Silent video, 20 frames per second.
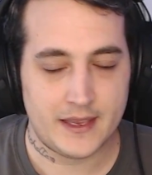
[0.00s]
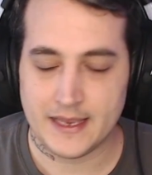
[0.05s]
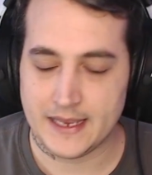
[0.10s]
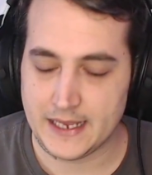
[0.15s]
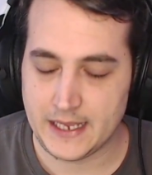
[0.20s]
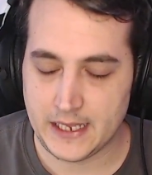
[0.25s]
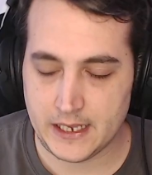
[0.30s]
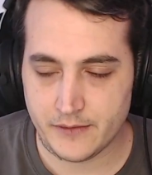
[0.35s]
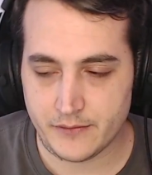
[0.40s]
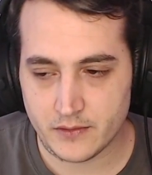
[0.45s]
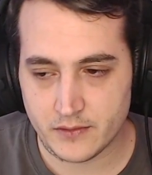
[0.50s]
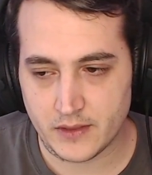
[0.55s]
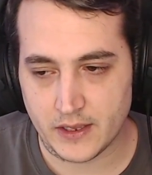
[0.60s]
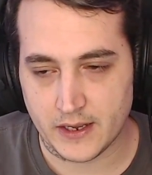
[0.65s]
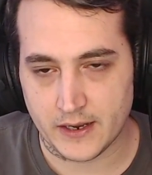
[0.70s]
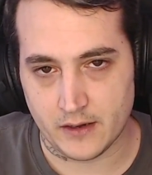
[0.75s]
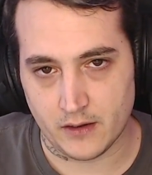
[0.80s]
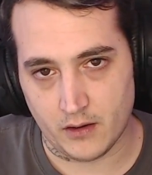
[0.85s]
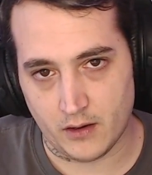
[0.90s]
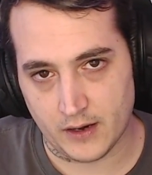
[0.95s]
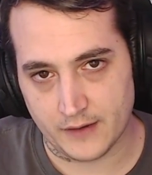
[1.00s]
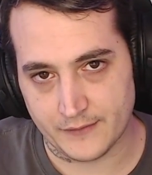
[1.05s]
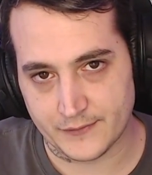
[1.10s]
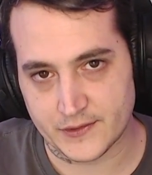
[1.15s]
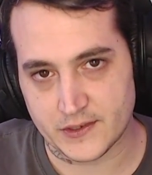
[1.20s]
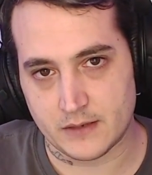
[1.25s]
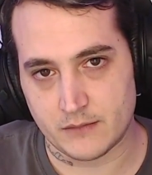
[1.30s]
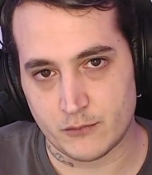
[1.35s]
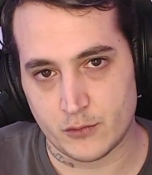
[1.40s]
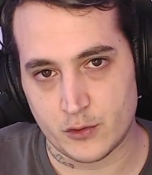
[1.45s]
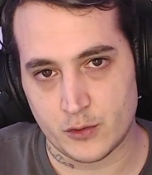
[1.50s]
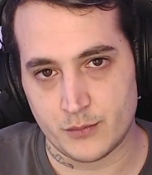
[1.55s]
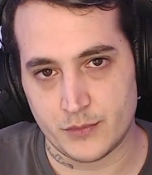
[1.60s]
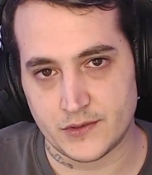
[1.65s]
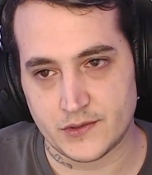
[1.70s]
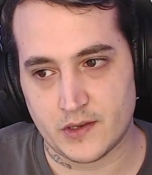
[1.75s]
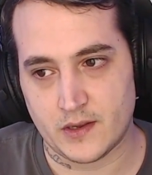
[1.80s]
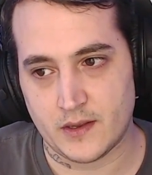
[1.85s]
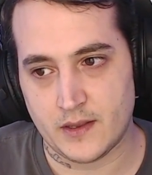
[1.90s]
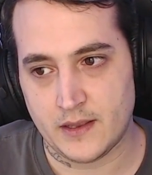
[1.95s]
Even then, I've seen
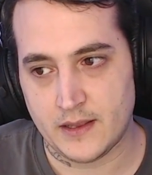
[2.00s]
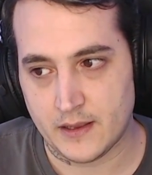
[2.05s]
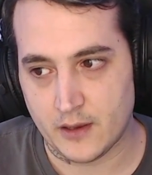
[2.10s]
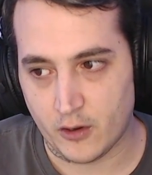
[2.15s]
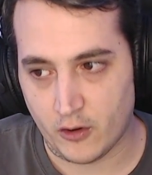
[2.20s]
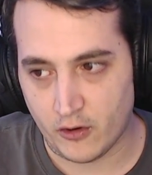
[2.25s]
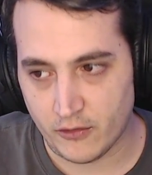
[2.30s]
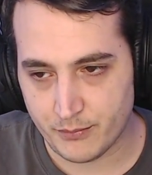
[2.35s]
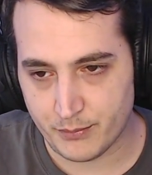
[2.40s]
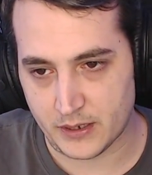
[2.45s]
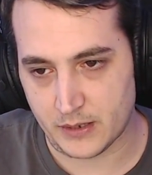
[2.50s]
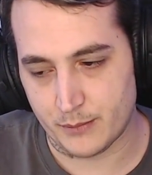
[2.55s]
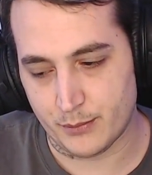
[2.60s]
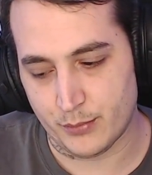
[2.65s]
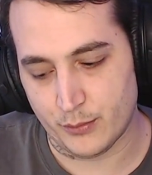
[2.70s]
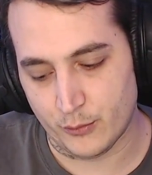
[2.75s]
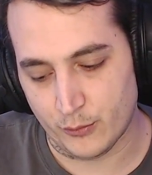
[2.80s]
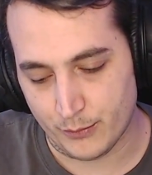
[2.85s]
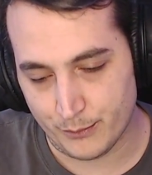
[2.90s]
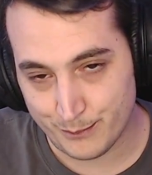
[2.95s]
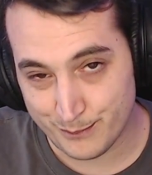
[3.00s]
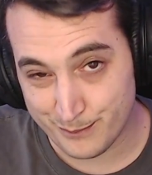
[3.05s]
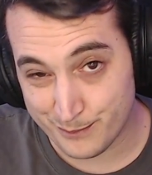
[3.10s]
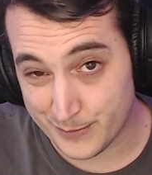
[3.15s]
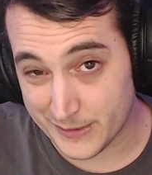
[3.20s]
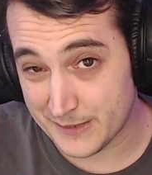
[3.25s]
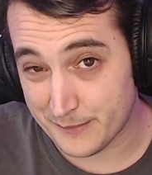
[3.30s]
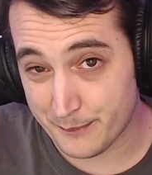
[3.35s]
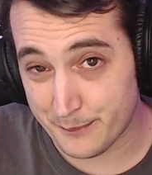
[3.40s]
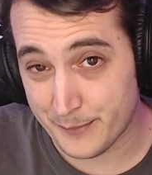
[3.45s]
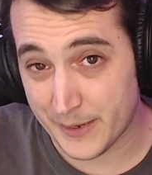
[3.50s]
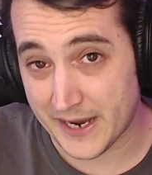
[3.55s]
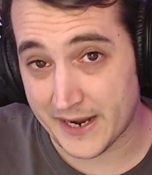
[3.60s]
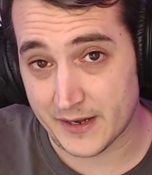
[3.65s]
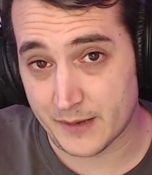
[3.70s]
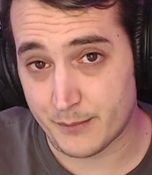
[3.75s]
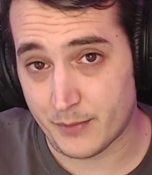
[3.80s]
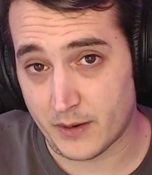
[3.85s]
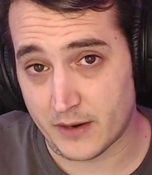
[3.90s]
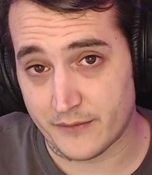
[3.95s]
rumors of people being
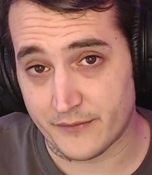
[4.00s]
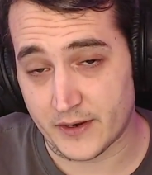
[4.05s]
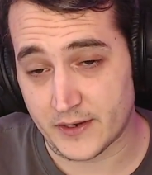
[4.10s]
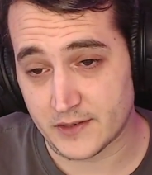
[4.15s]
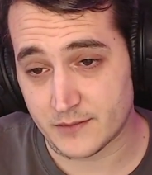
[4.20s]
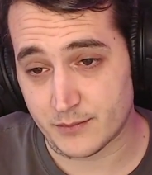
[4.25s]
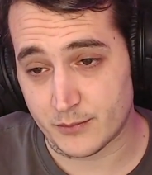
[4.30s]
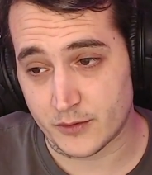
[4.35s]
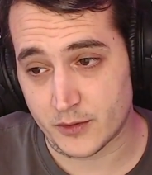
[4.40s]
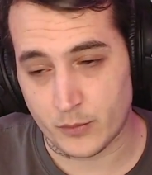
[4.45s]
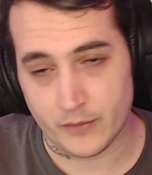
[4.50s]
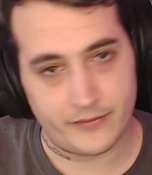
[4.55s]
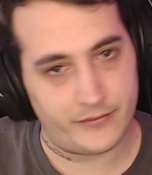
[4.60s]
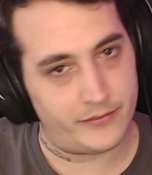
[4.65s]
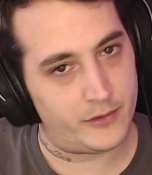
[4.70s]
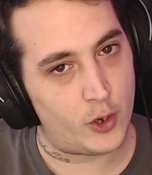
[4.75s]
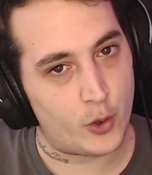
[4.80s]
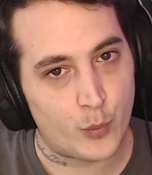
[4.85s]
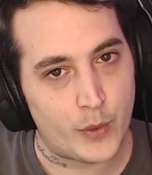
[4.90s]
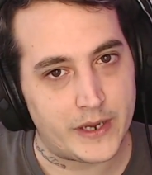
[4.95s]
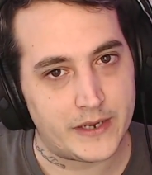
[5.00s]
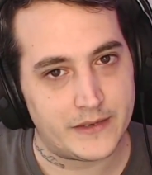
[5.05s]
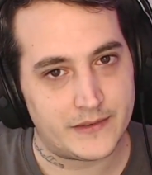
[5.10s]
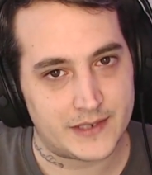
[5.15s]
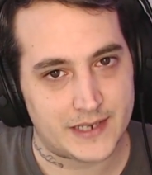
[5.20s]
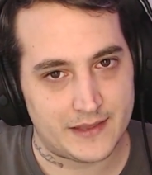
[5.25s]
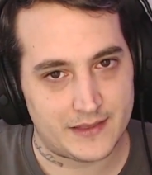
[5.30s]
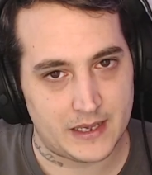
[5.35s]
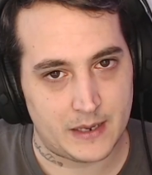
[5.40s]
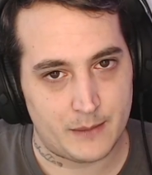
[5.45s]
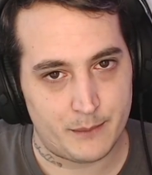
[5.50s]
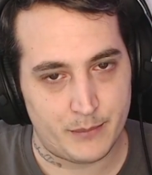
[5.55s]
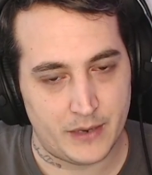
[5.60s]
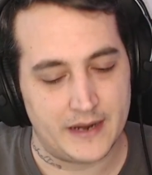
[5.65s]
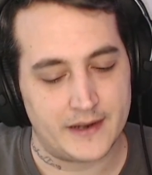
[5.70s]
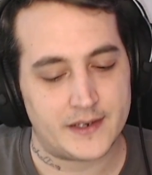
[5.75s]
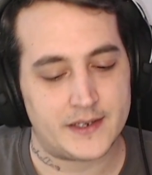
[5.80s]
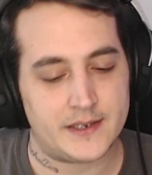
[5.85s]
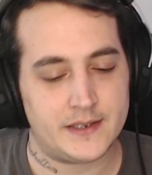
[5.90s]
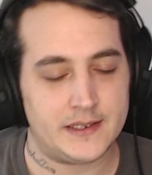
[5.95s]
banned by Facebook with no way to get that
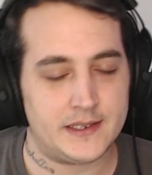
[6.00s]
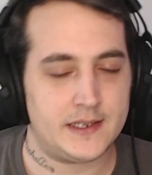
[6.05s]
back.